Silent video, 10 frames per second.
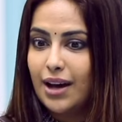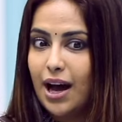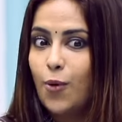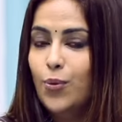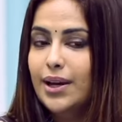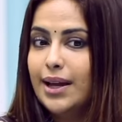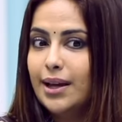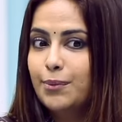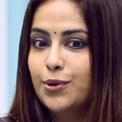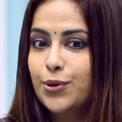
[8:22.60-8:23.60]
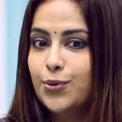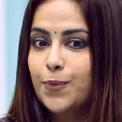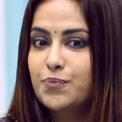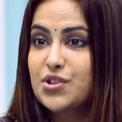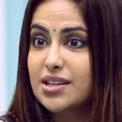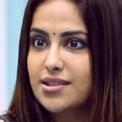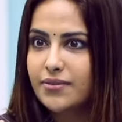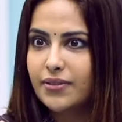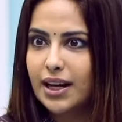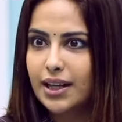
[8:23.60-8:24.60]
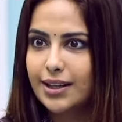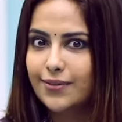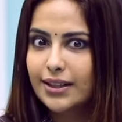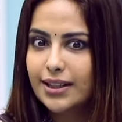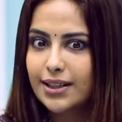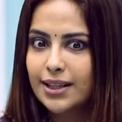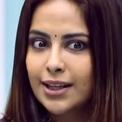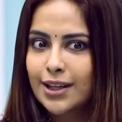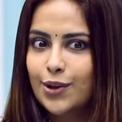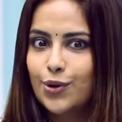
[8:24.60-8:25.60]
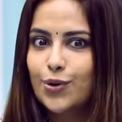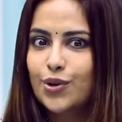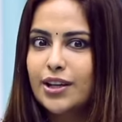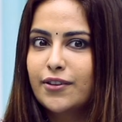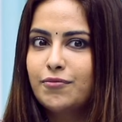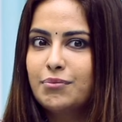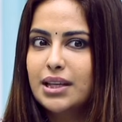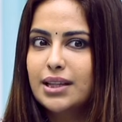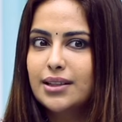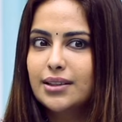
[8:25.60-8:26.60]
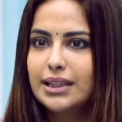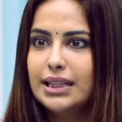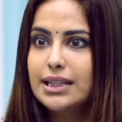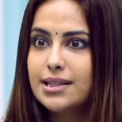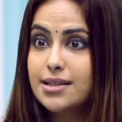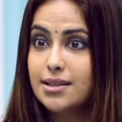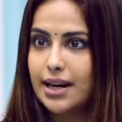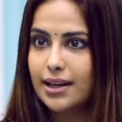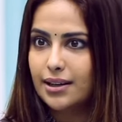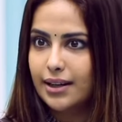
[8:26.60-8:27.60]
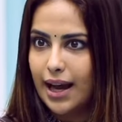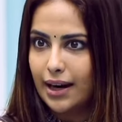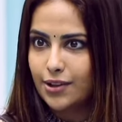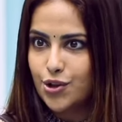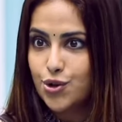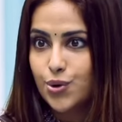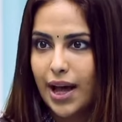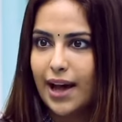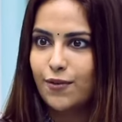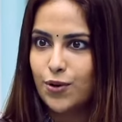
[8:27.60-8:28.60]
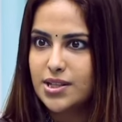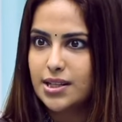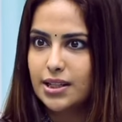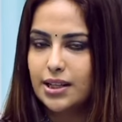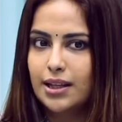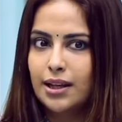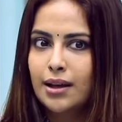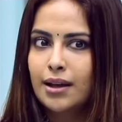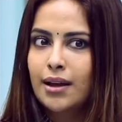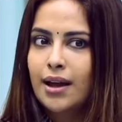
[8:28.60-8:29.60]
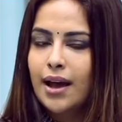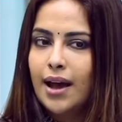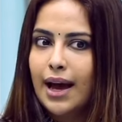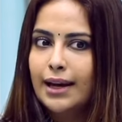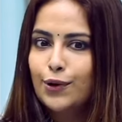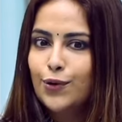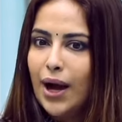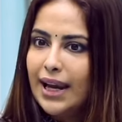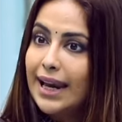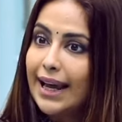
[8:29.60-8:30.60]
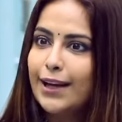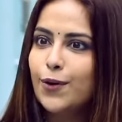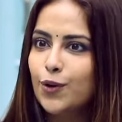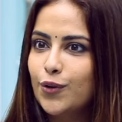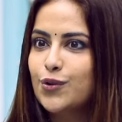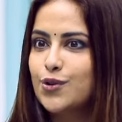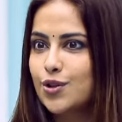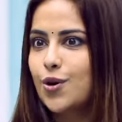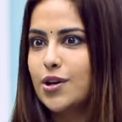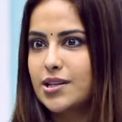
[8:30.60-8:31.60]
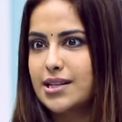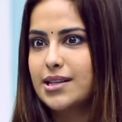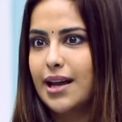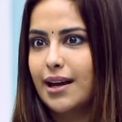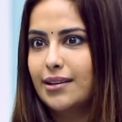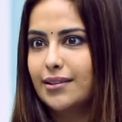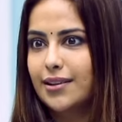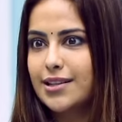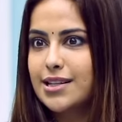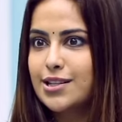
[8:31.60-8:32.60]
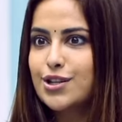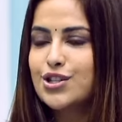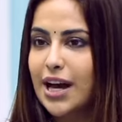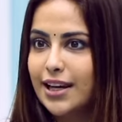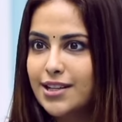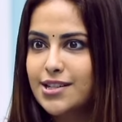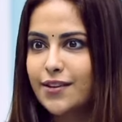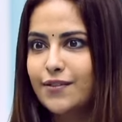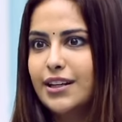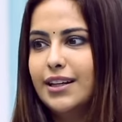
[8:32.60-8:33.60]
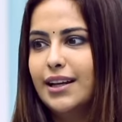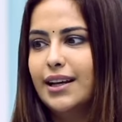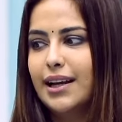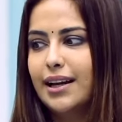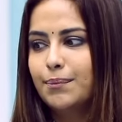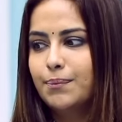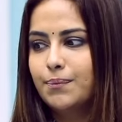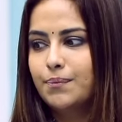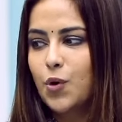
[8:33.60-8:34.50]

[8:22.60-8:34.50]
how will I able to justify it? Will it, you know, give me the ease that an actor should have on screen? And you know, I like all of those thoughts as an actor. It's, it's a challenge every day and I'm